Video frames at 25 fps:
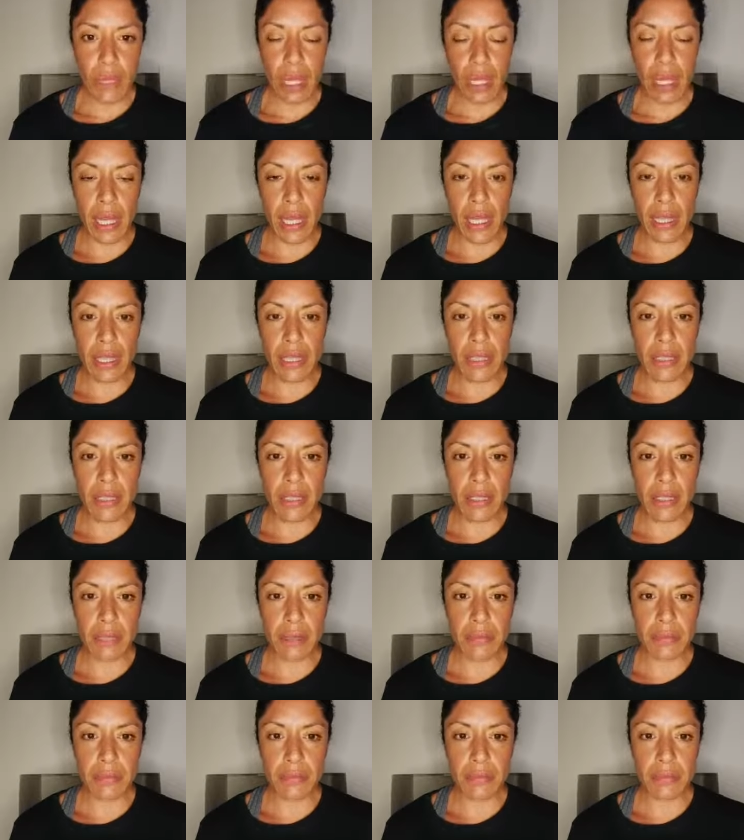and
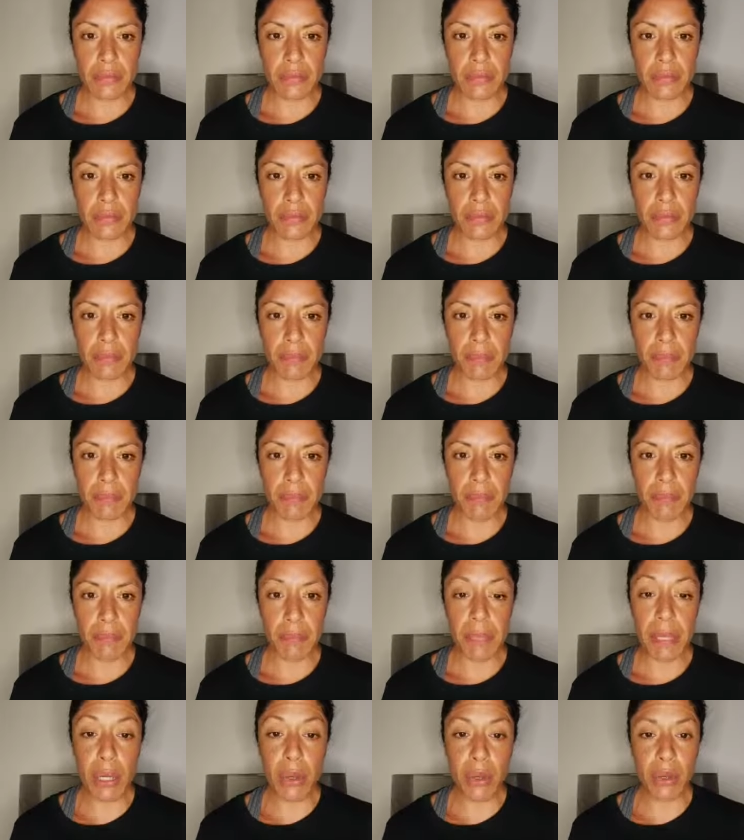
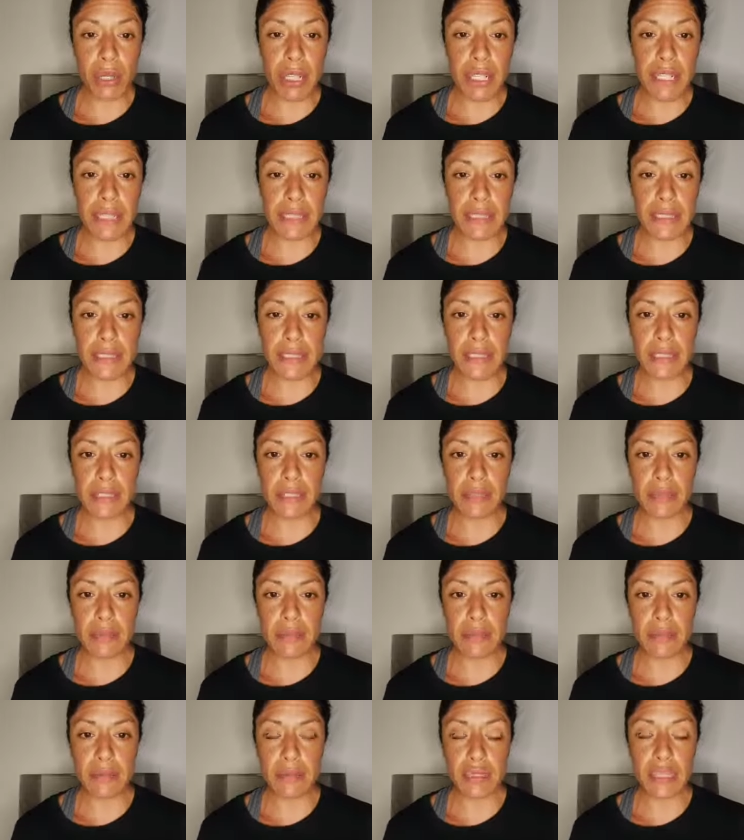be honest
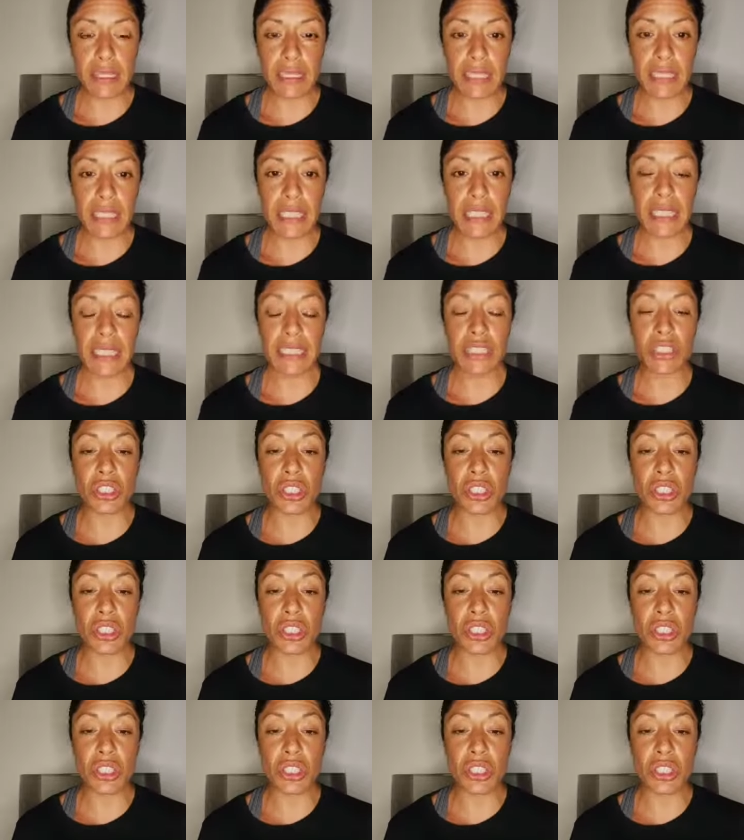because it is